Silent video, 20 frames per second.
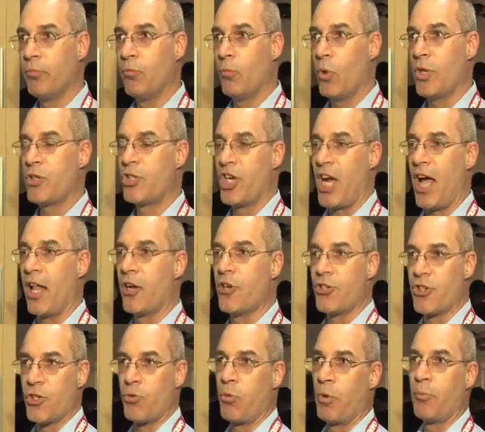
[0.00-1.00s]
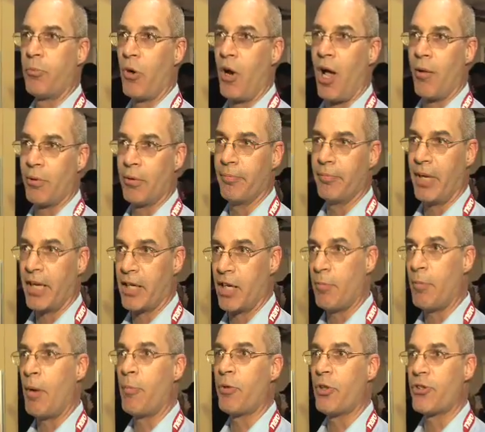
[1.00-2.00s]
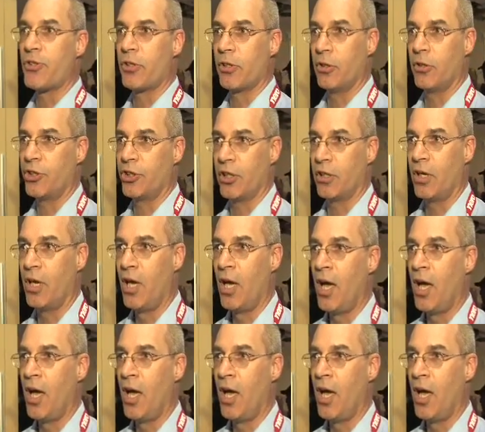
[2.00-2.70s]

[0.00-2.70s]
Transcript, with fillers: one challenge, this one problem, and come up with a solution.